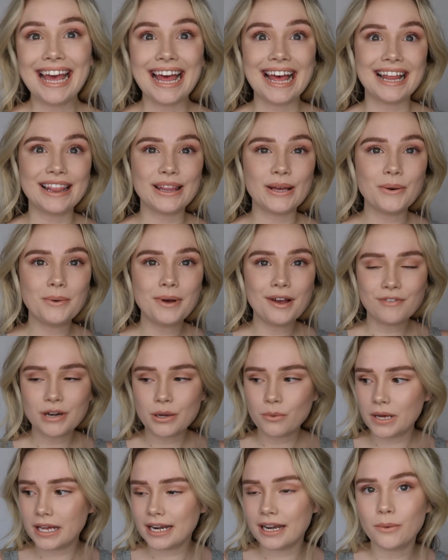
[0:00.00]
Hello
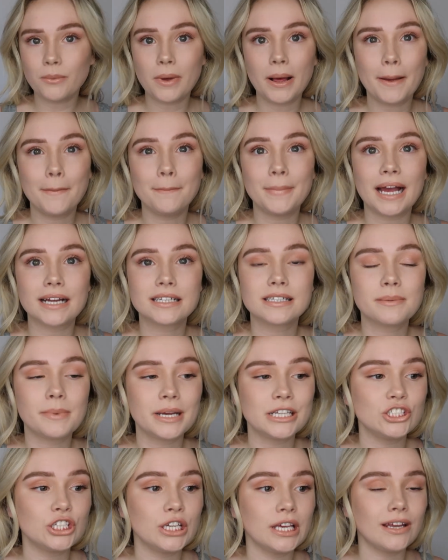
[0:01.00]
everyone and welcome back to
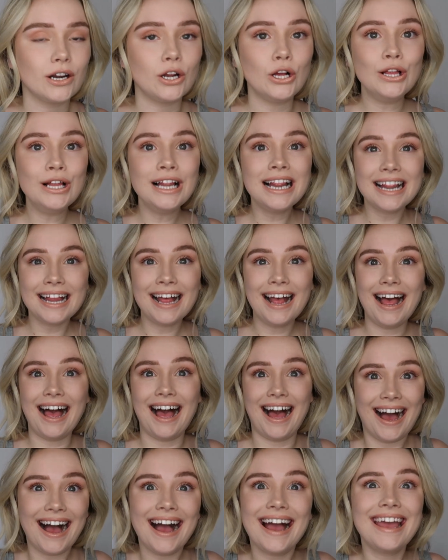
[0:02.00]
my channel.
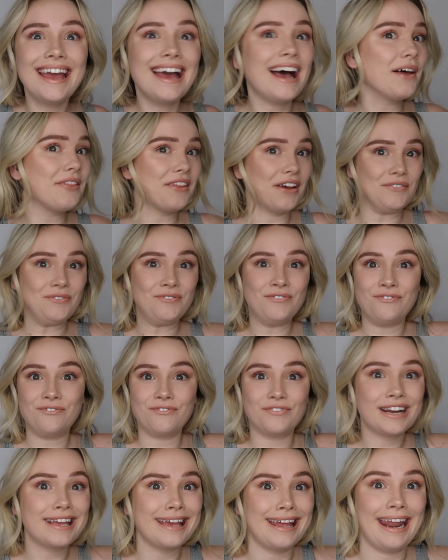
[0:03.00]
Hi, how the
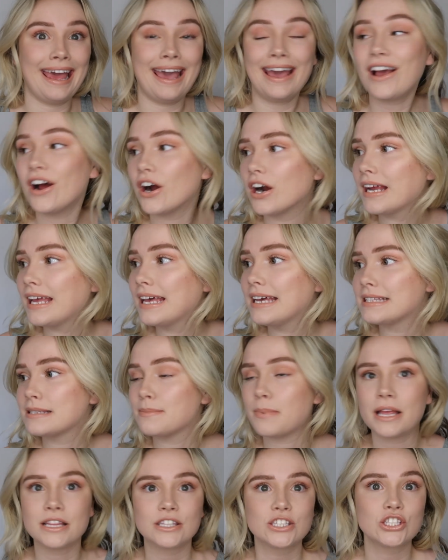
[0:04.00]
freaking heck are you? It's
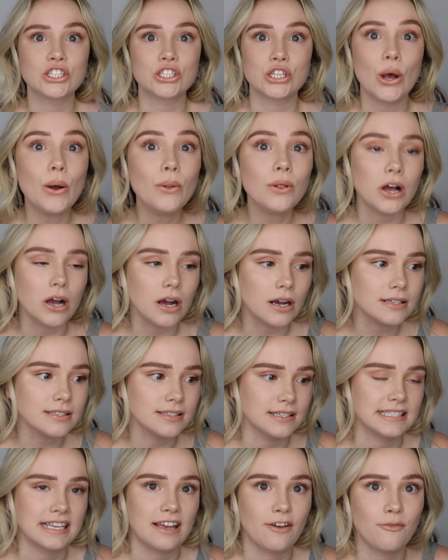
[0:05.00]
been so long
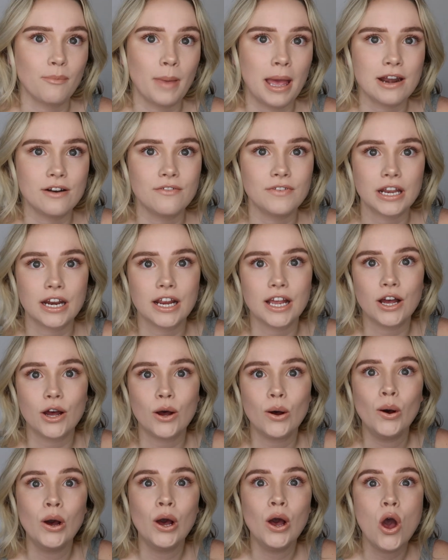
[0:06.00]
since I've made a
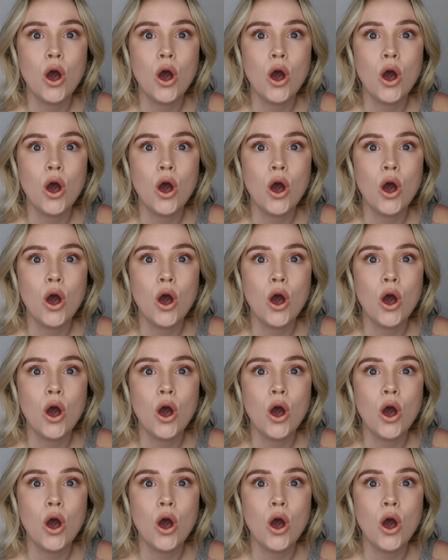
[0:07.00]
video.